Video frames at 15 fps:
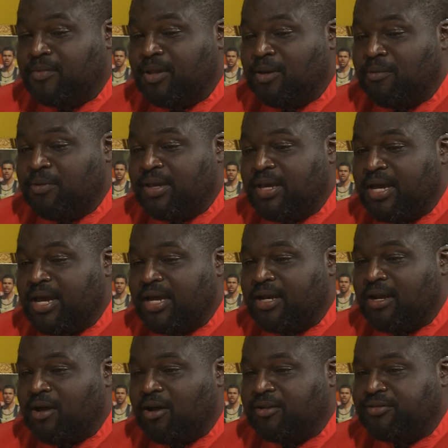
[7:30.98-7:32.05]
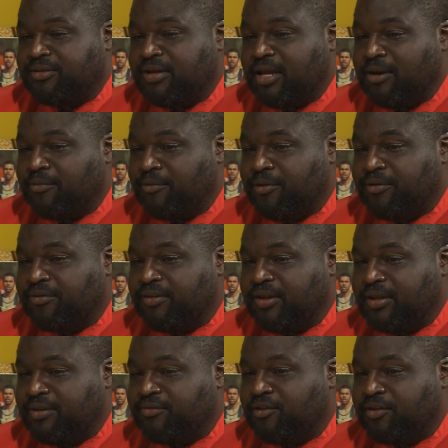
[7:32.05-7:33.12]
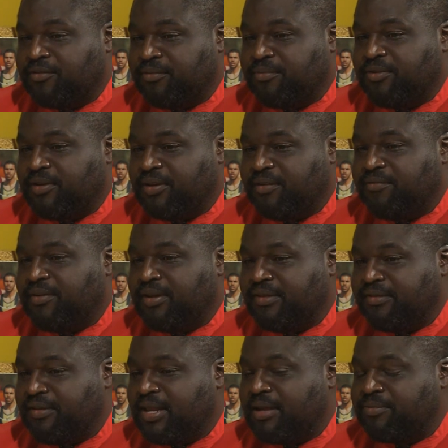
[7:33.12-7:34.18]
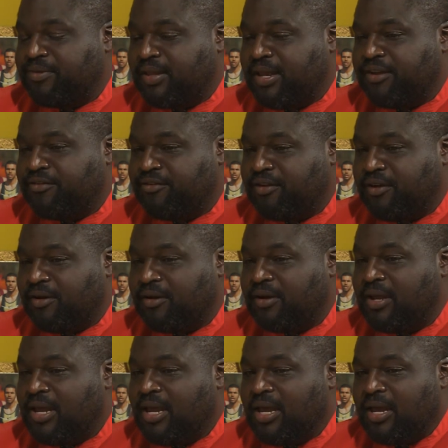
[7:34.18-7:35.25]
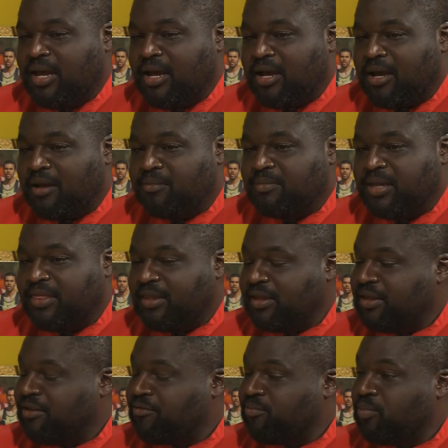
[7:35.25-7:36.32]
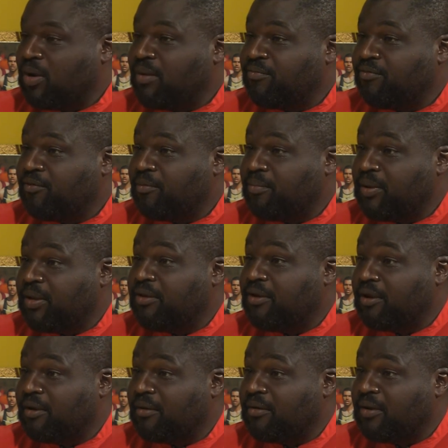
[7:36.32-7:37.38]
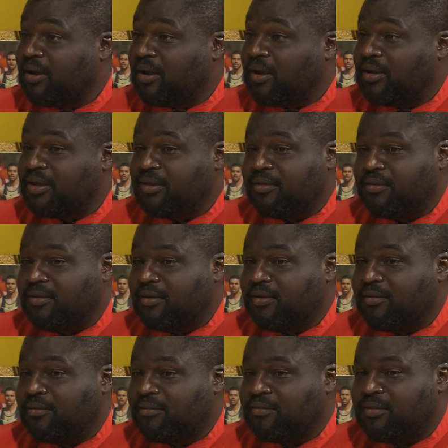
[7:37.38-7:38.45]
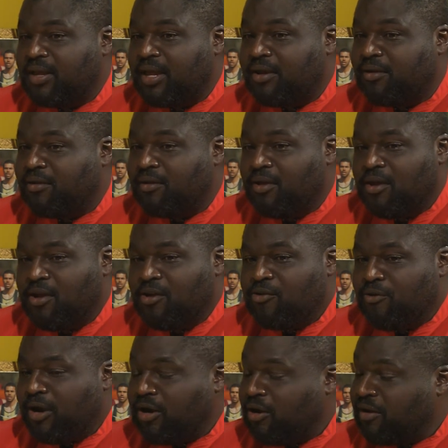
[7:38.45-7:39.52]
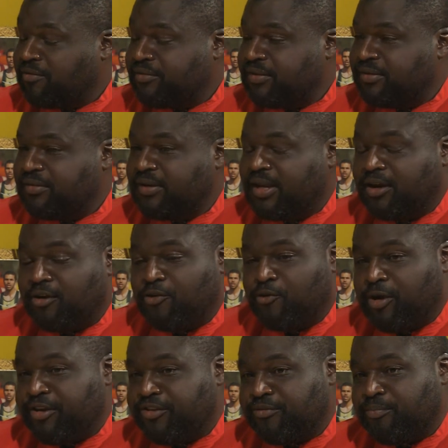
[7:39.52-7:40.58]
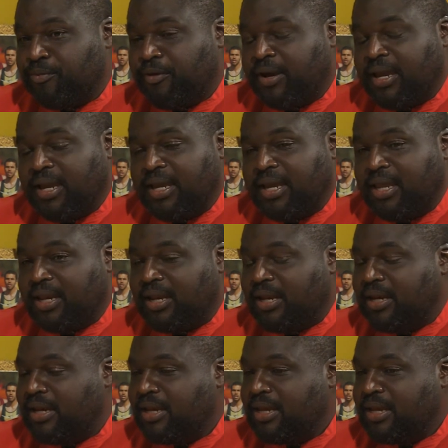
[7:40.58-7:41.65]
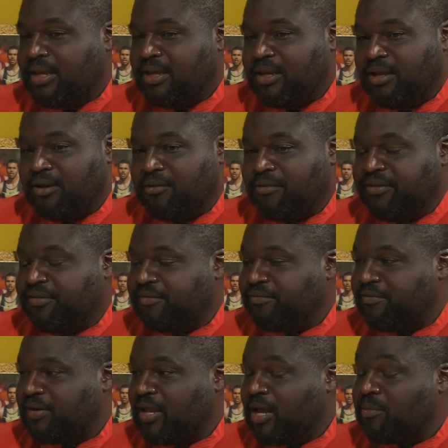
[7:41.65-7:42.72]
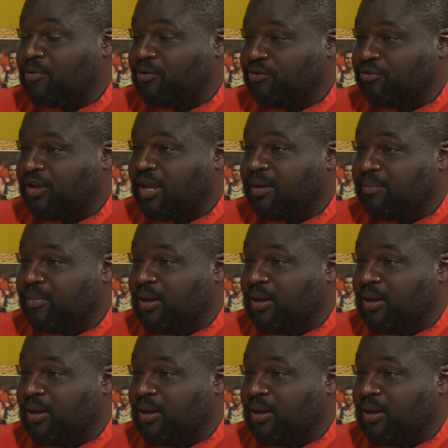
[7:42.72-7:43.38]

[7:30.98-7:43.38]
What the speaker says: you know, we got Austin Edwards. He saw some significant snaps last year. I think he's primed for a big year. He had a great offseason. He had a great spring, and, you know, he's in phenomenal shape.